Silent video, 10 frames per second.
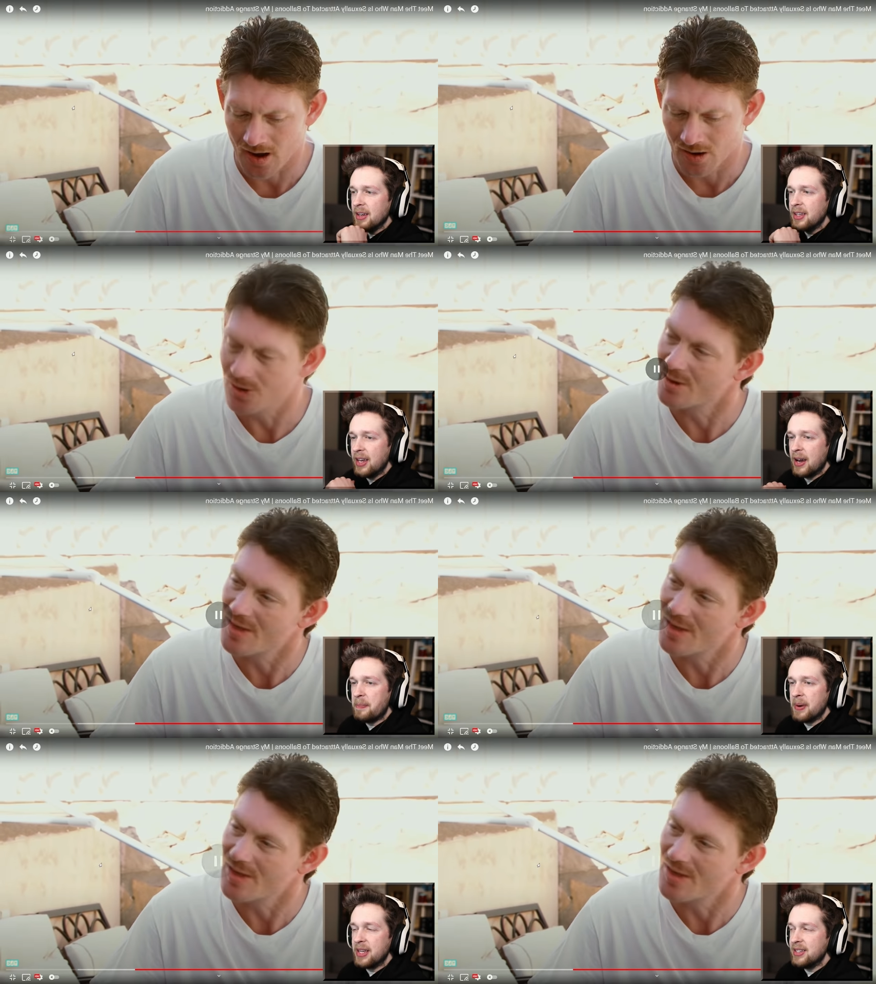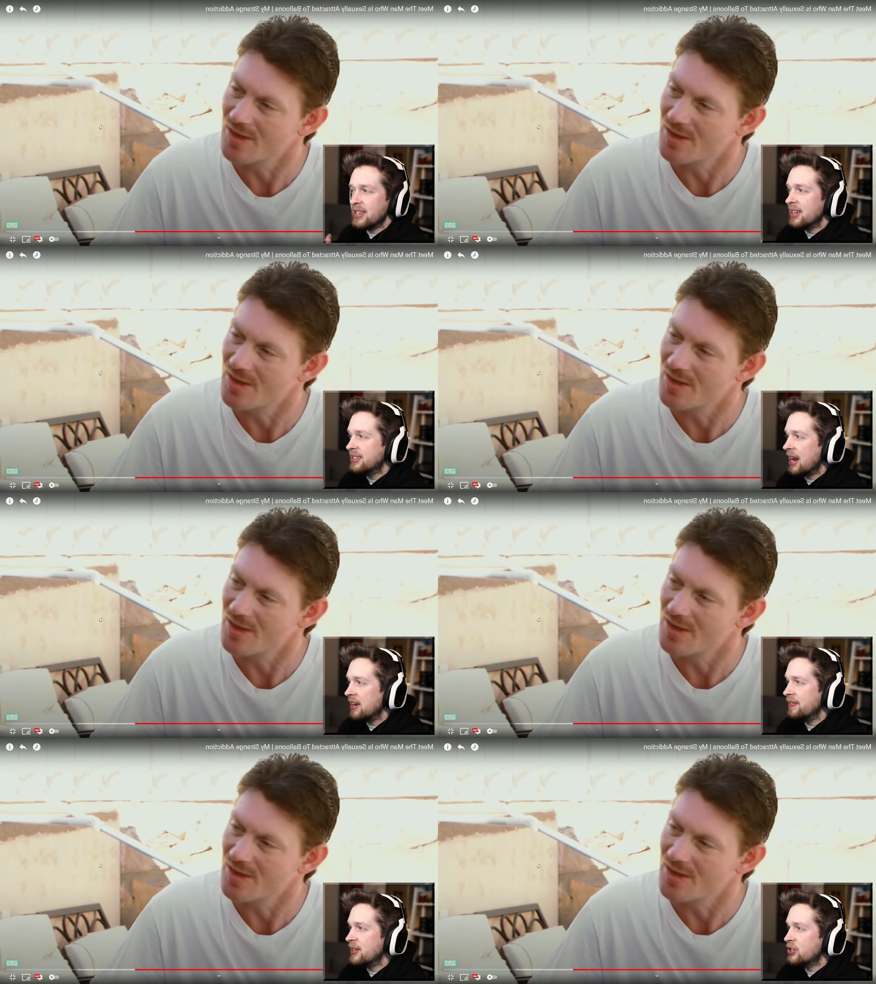Speaker 1: Yeah, but he's on
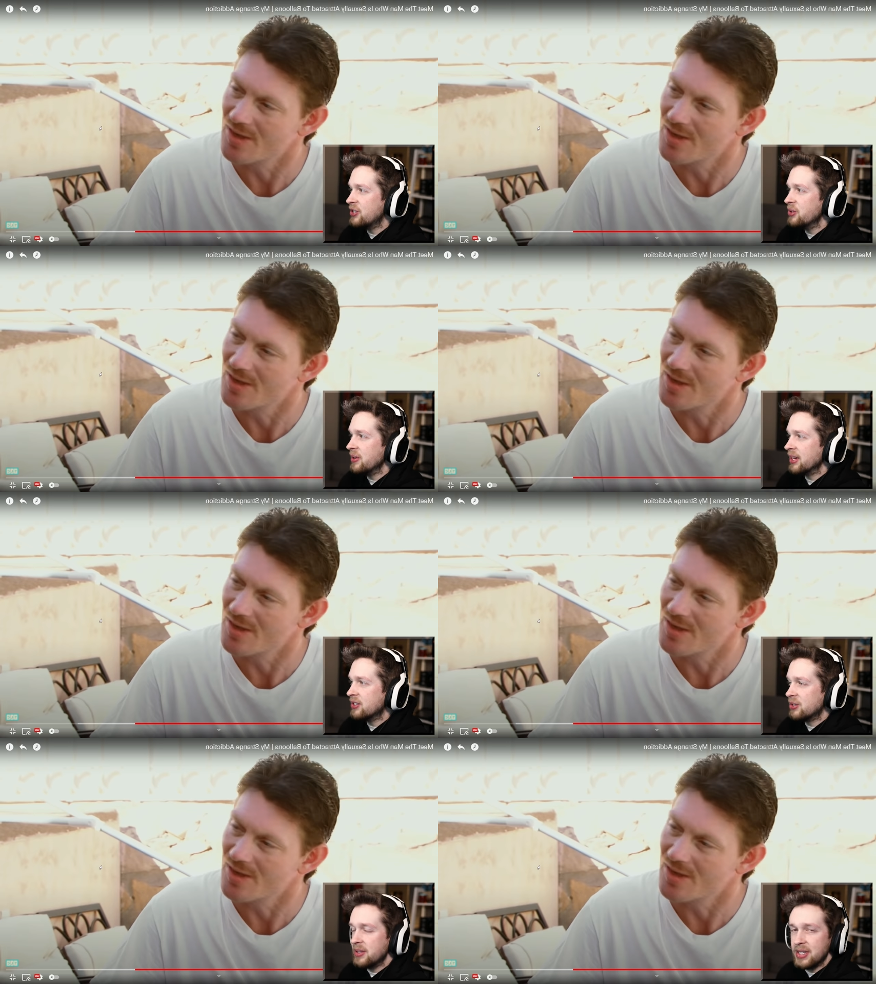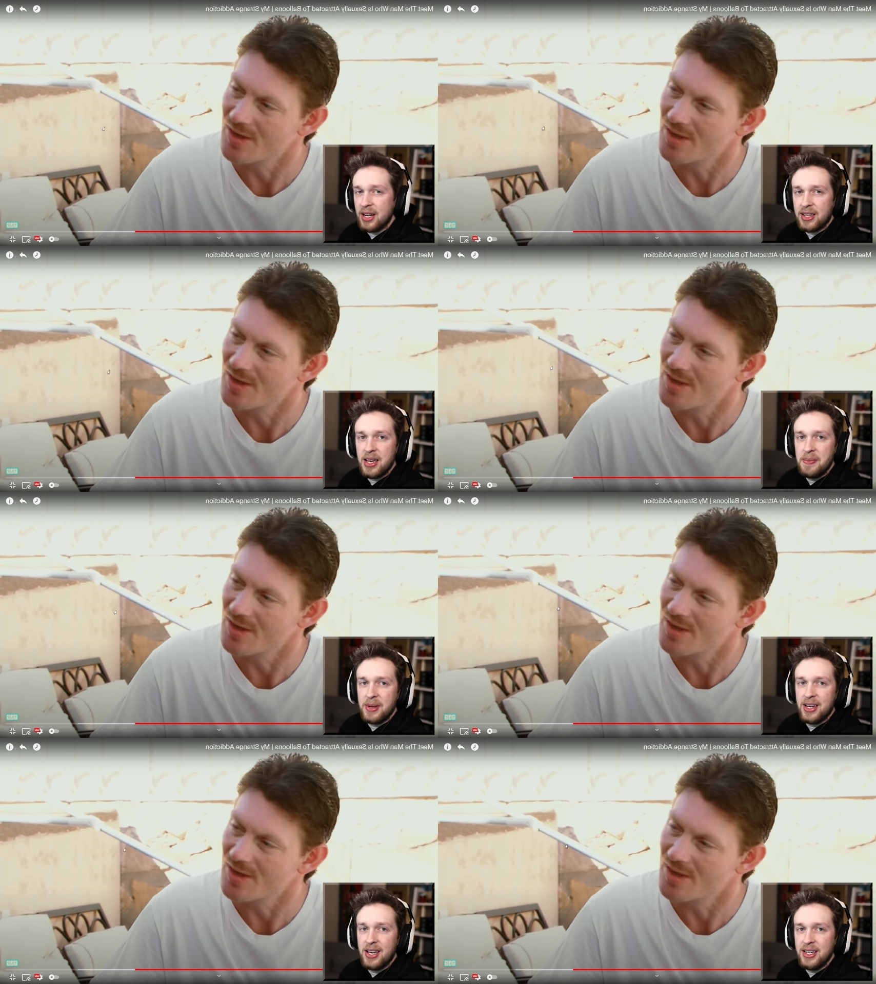television doing it, so he's not
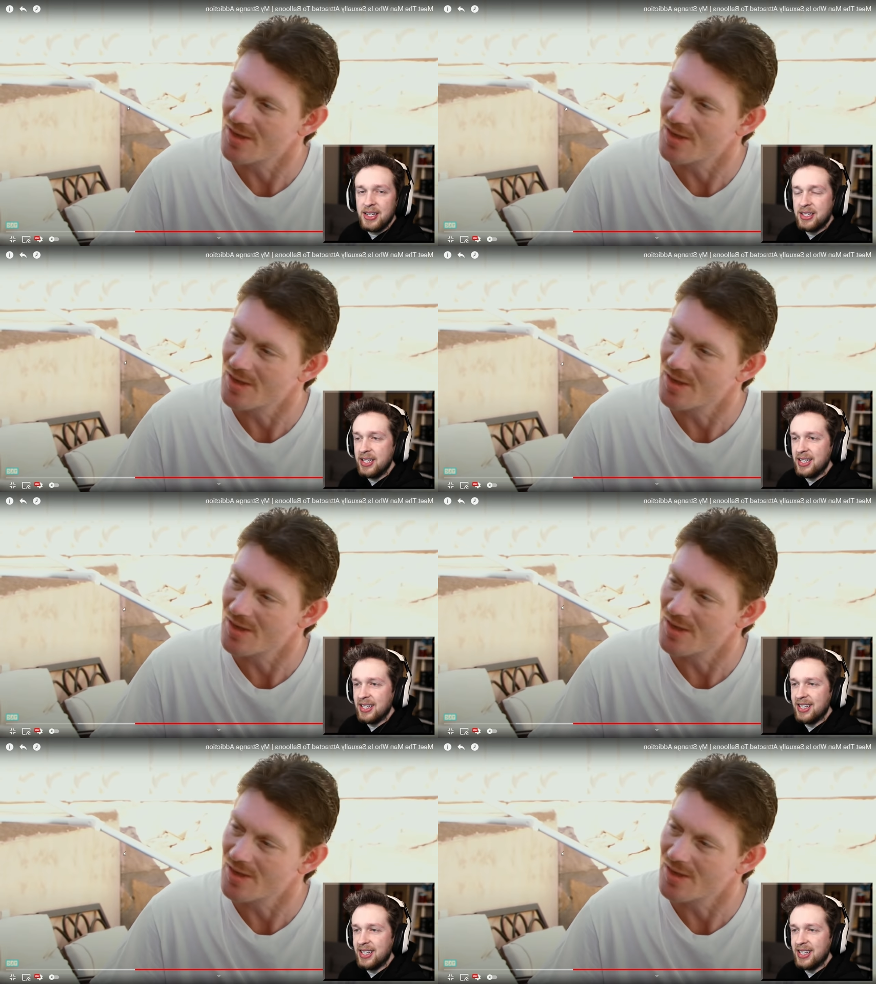keeping it hidden, is he?